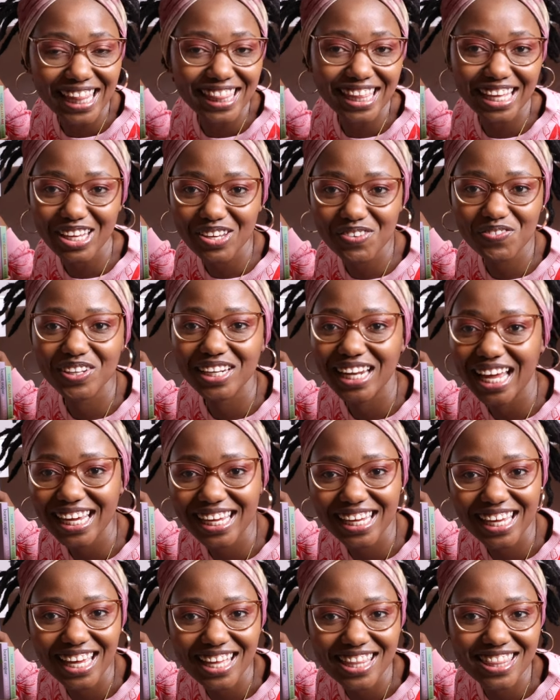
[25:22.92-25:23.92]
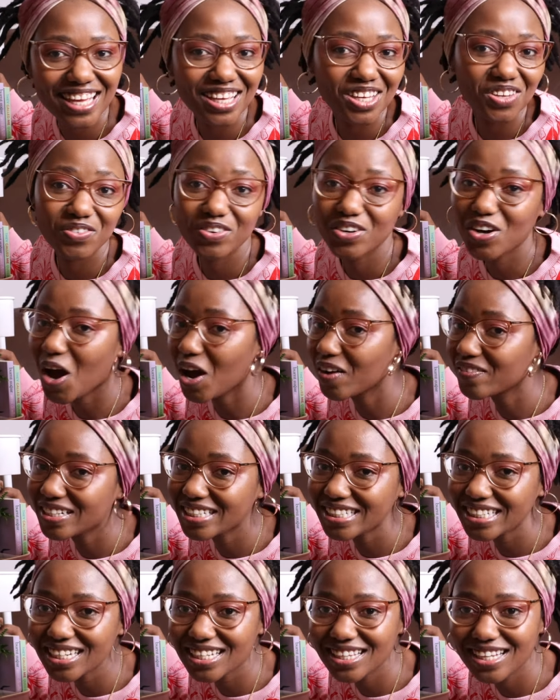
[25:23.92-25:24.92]
Thank you for liking. Thank you for
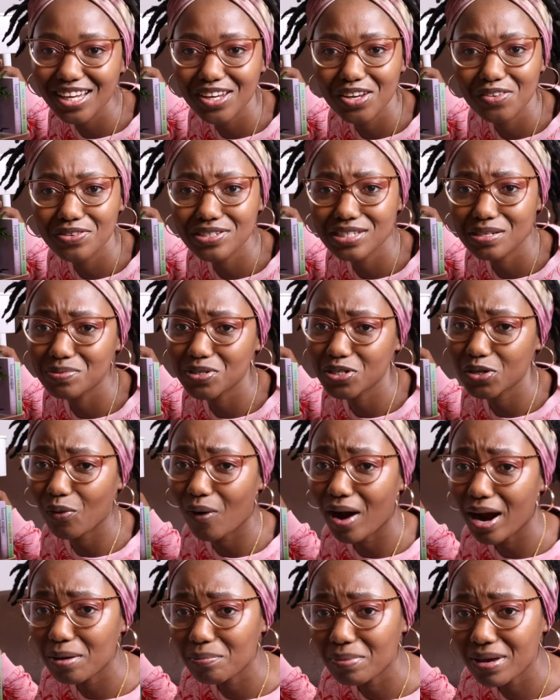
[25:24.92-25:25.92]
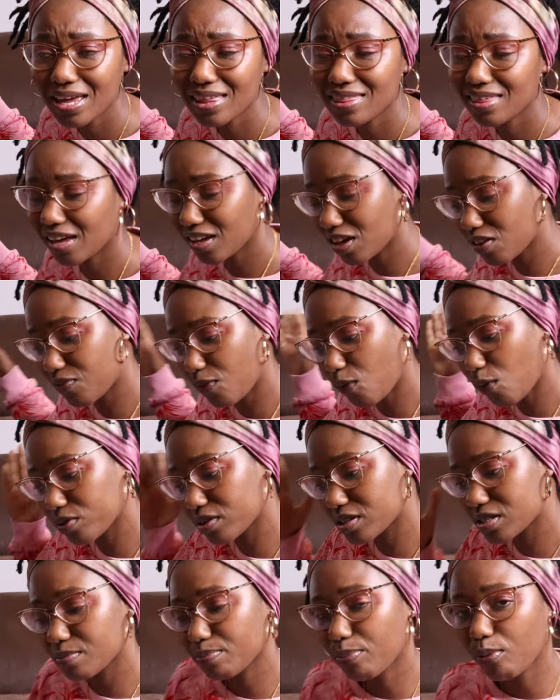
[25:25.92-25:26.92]
commenting. Thank you for subscribing. Thank you for all
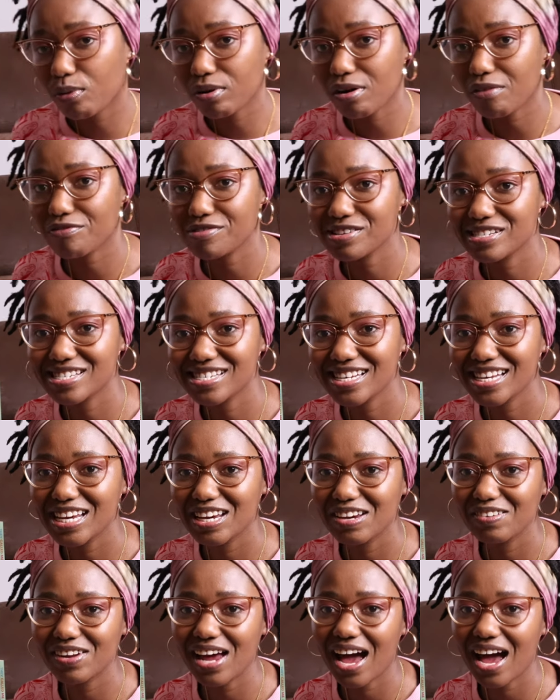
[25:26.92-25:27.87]
the support I've received.